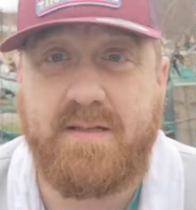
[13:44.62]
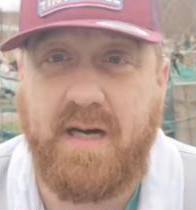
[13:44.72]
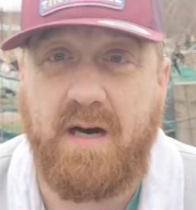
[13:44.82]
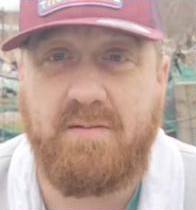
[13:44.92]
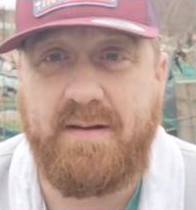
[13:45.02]
to
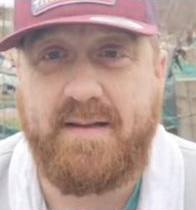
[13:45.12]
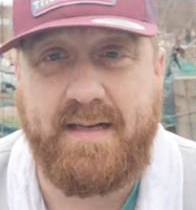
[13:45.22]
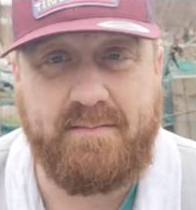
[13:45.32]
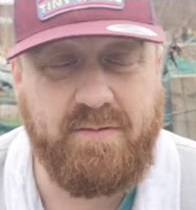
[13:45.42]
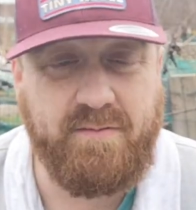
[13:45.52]
start with,
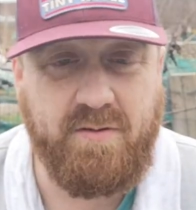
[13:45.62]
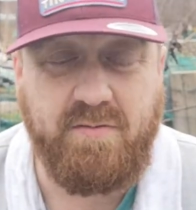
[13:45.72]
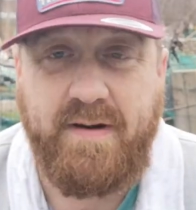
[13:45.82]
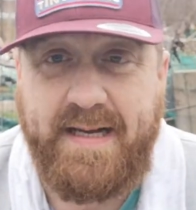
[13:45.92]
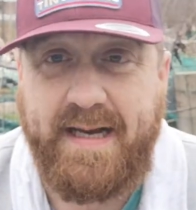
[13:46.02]
they were
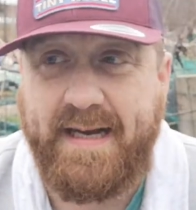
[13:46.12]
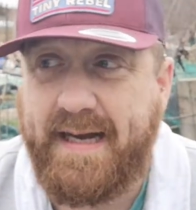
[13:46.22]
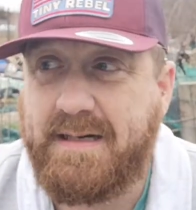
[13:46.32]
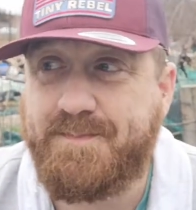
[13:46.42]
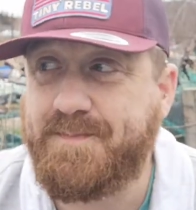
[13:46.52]
already
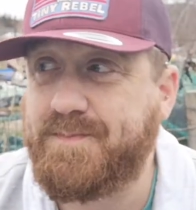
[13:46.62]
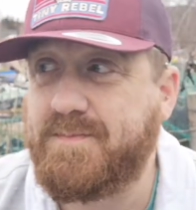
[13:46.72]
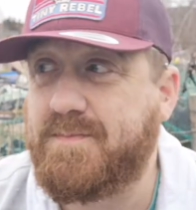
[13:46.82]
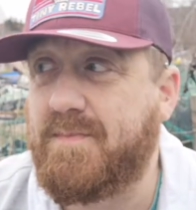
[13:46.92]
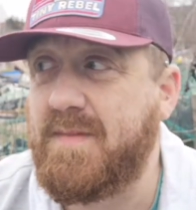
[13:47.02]
here.
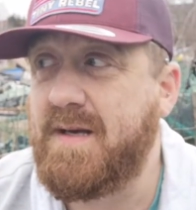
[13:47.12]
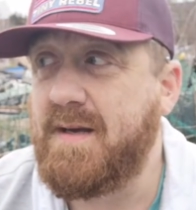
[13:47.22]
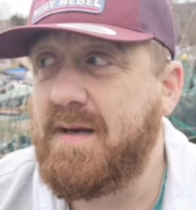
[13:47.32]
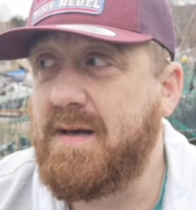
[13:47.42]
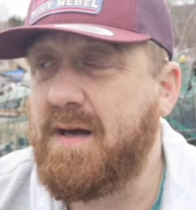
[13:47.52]

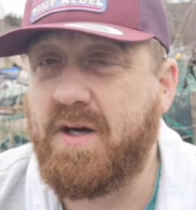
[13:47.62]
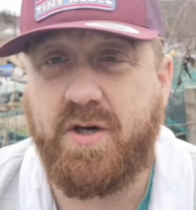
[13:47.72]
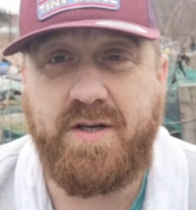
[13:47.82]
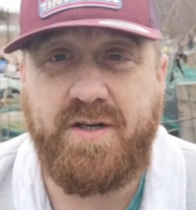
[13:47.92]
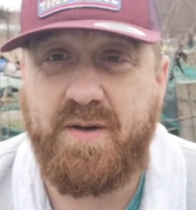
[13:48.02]
I
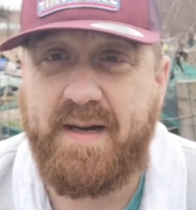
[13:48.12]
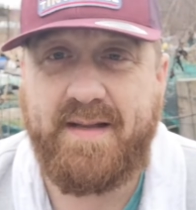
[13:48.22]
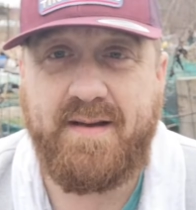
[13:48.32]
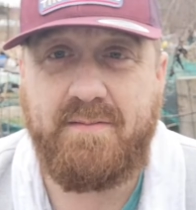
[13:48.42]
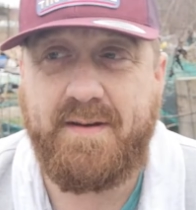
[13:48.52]
couldn't do
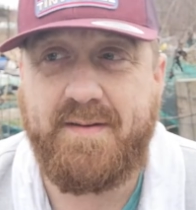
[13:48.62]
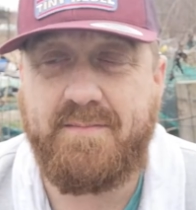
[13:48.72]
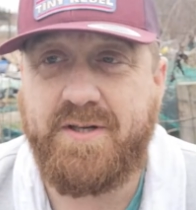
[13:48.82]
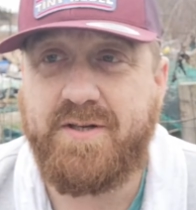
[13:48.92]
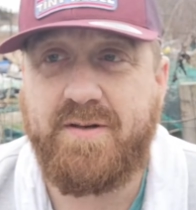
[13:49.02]
anything with
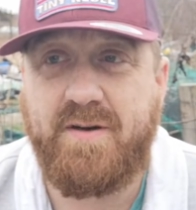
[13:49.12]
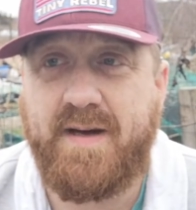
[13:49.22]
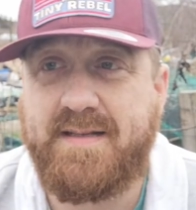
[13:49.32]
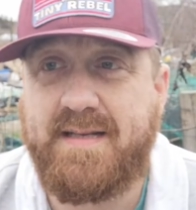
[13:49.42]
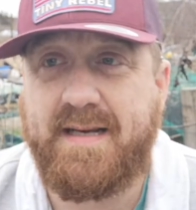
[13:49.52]
them, I just sort of
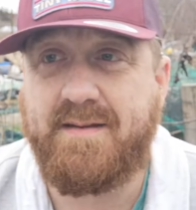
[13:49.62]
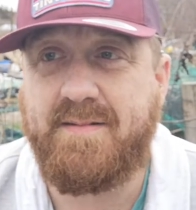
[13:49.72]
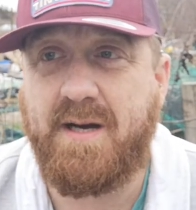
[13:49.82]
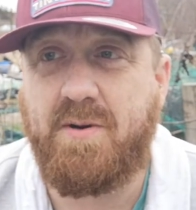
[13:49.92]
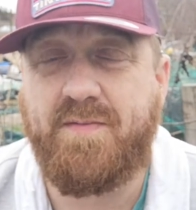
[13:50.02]
had to let them
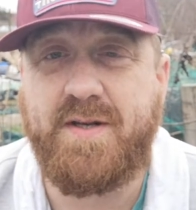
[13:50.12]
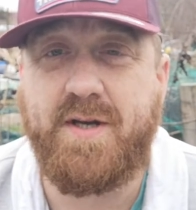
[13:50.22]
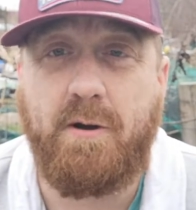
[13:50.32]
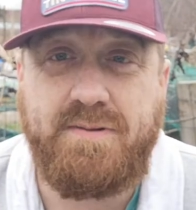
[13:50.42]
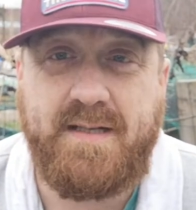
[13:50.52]
go. I've
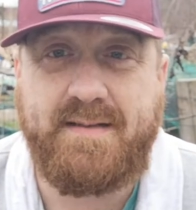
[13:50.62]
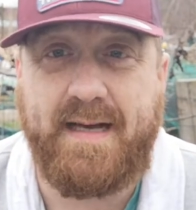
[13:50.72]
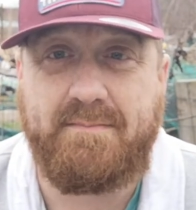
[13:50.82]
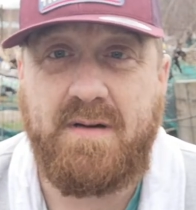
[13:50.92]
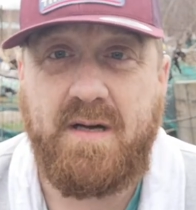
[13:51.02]
adopted
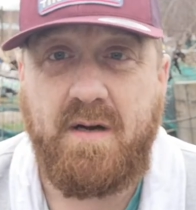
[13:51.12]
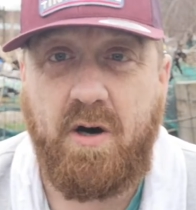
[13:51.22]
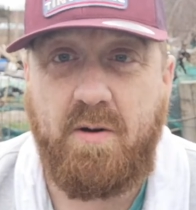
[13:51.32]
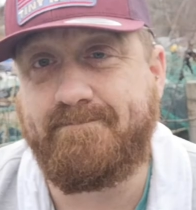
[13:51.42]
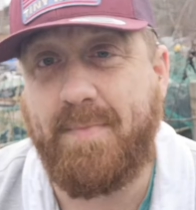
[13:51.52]
them.
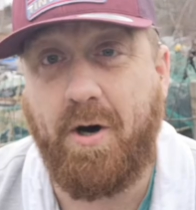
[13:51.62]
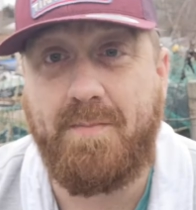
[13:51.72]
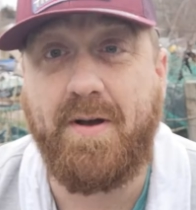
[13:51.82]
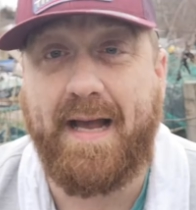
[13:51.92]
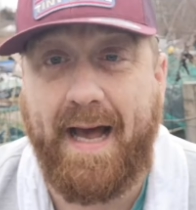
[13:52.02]

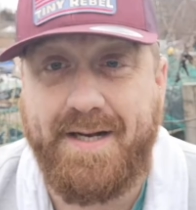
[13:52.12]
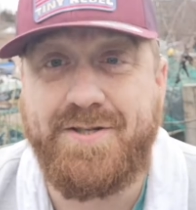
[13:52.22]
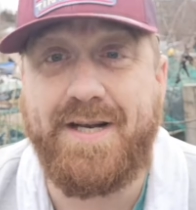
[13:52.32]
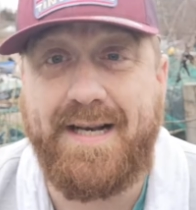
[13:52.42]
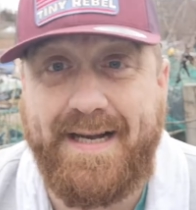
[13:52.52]
I'm like
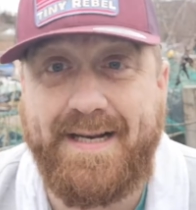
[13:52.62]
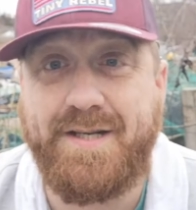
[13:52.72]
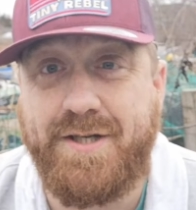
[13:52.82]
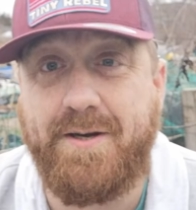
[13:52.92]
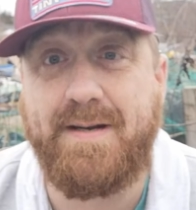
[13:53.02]
Angelina
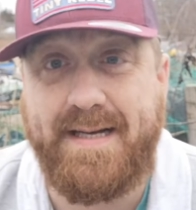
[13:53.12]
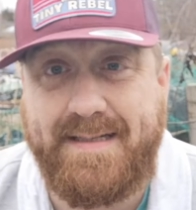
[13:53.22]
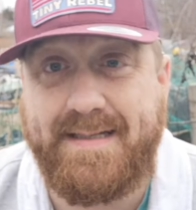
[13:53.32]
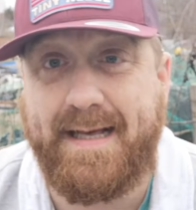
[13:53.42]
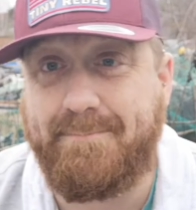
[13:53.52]
Jolie
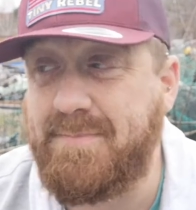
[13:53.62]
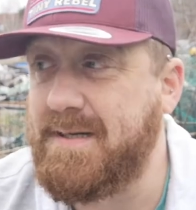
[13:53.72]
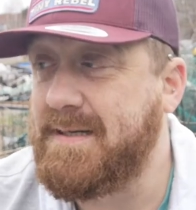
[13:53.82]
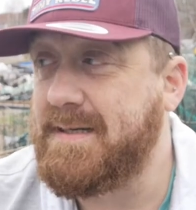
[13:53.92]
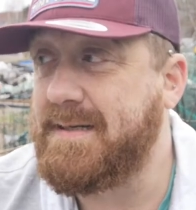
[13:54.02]
to them.
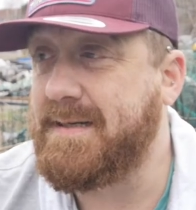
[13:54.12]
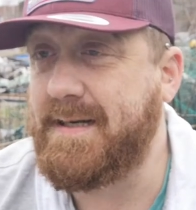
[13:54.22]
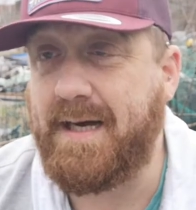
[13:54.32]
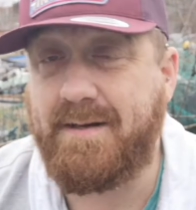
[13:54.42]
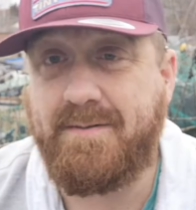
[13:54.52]

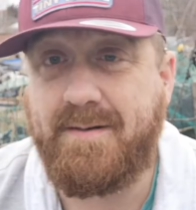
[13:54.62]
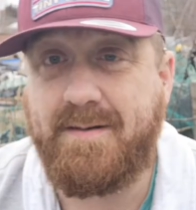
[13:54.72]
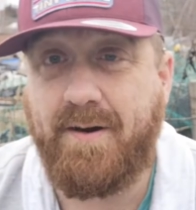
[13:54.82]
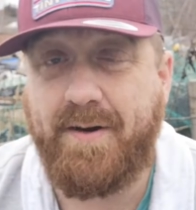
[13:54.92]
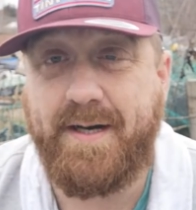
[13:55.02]
You know,
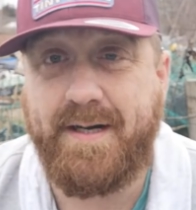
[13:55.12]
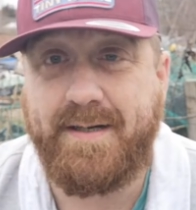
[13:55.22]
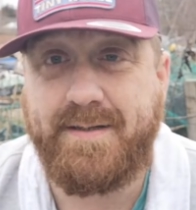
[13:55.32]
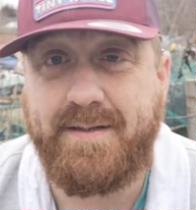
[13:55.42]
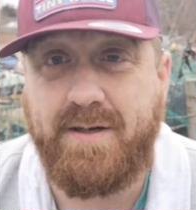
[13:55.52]

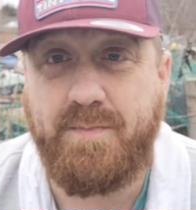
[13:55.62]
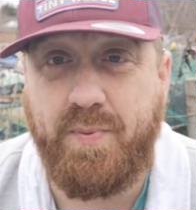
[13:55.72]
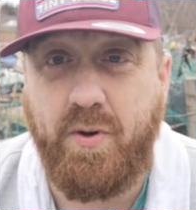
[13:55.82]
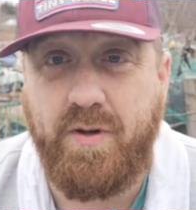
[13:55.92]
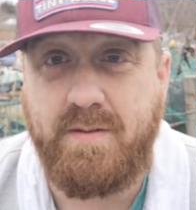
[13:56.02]
I
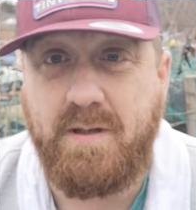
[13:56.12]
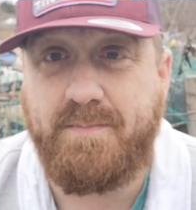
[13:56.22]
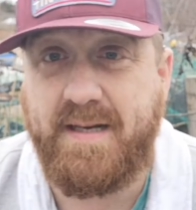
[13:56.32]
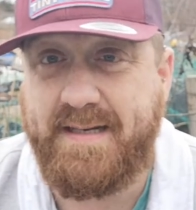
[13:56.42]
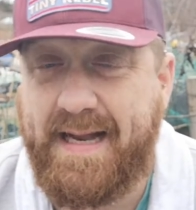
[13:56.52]
brought them
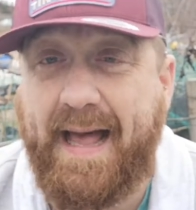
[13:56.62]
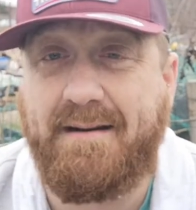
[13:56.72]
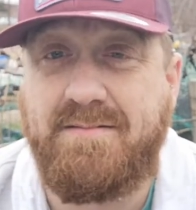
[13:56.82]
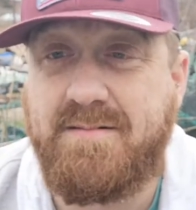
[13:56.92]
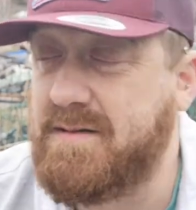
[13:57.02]
up, and now